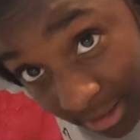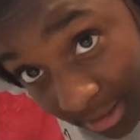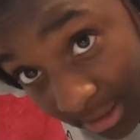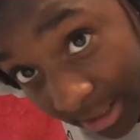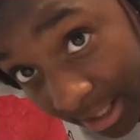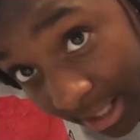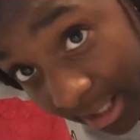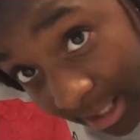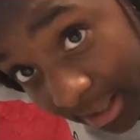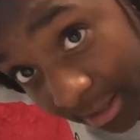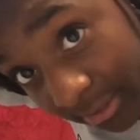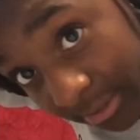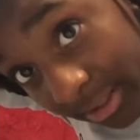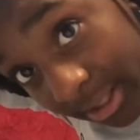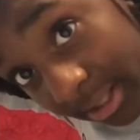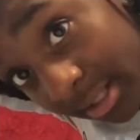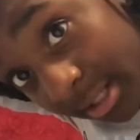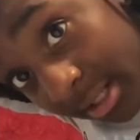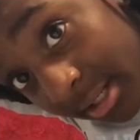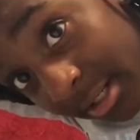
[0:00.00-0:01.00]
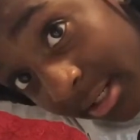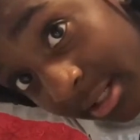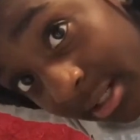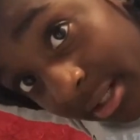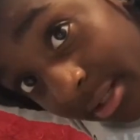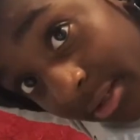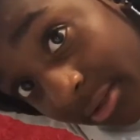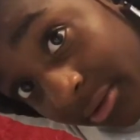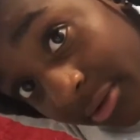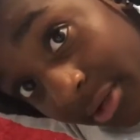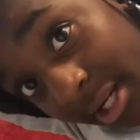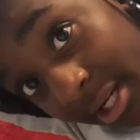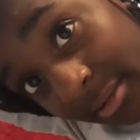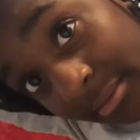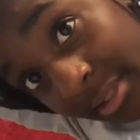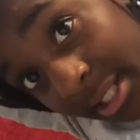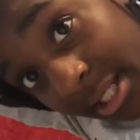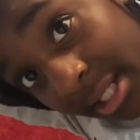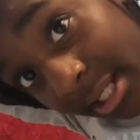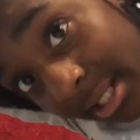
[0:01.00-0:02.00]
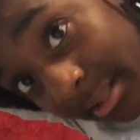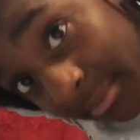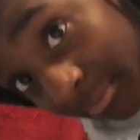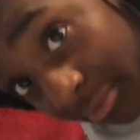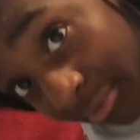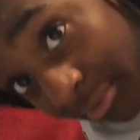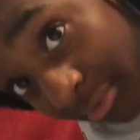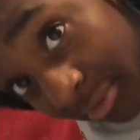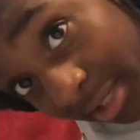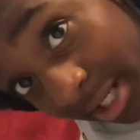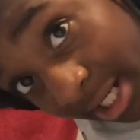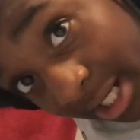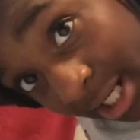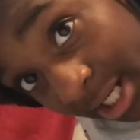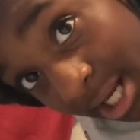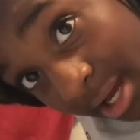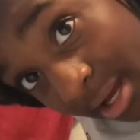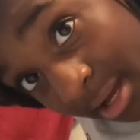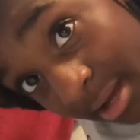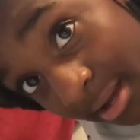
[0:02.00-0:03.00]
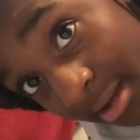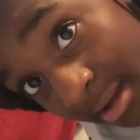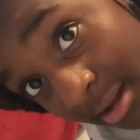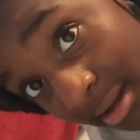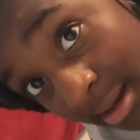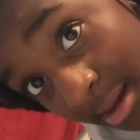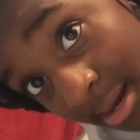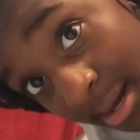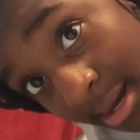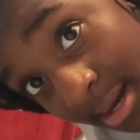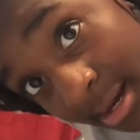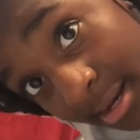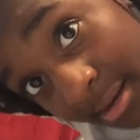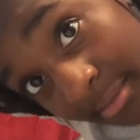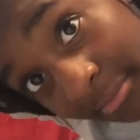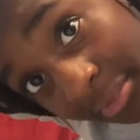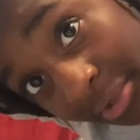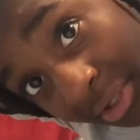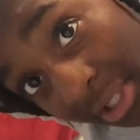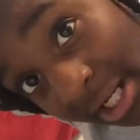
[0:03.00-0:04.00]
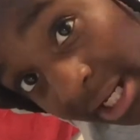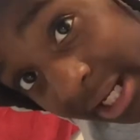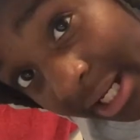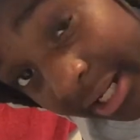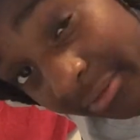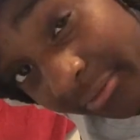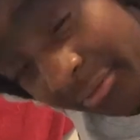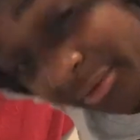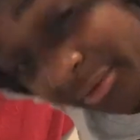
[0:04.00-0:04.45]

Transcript: Now grab this braid, put it in